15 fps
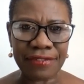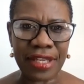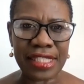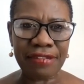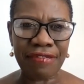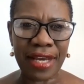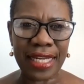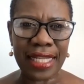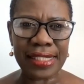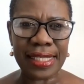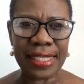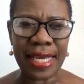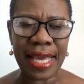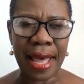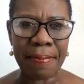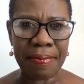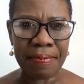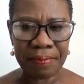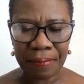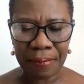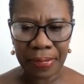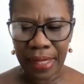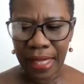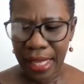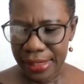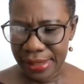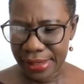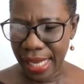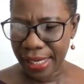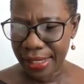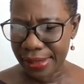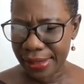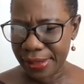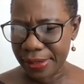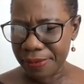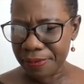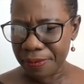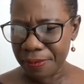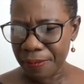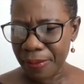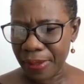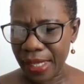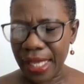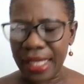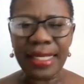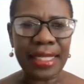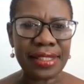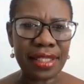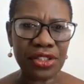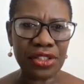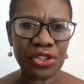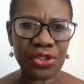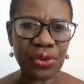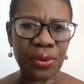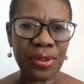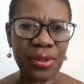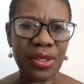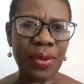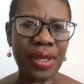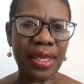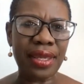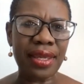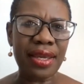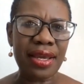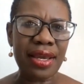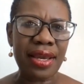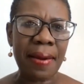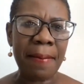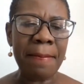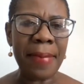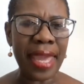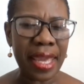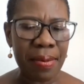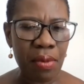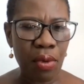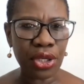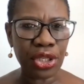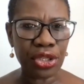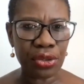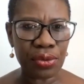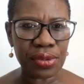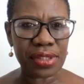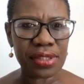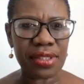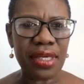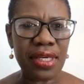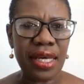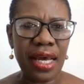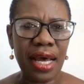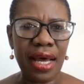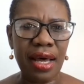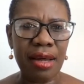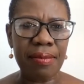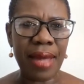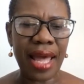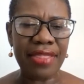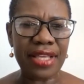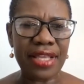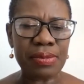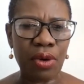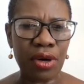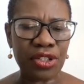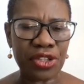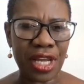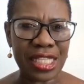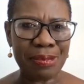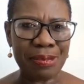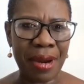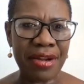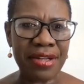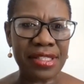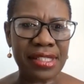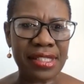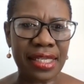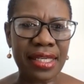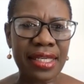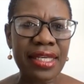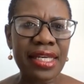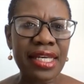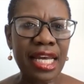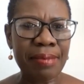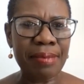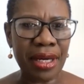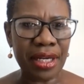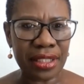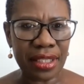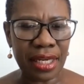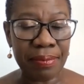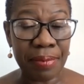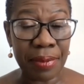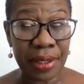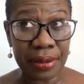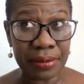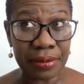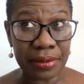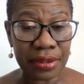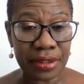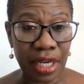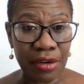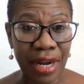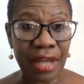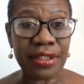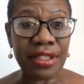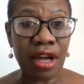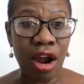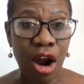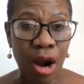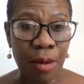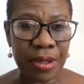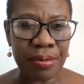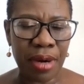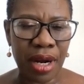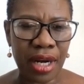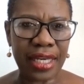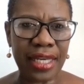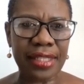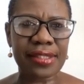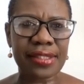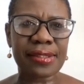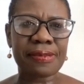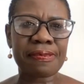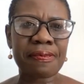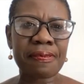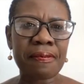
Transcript: fix the financing gap. Second, let's ensure that we make more use and there's more transparency around carbon markets.